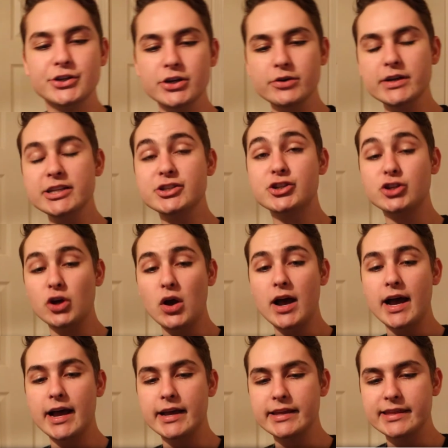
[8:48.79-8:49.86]
do you
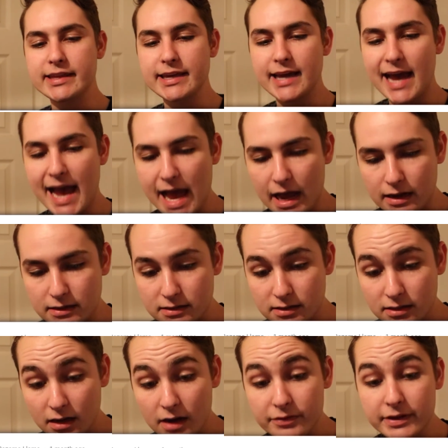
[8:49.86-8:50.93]
enjoy the
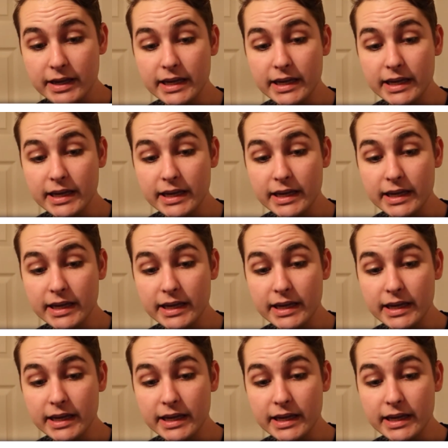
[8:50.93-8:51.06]
act of